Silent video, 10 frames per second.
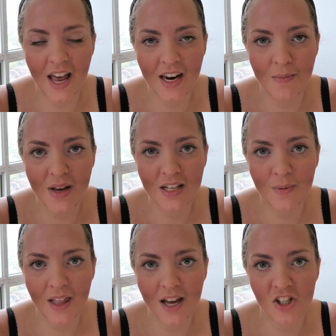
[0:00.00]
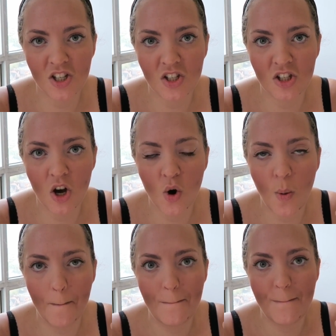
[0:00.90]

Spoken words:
And it makes my lashes so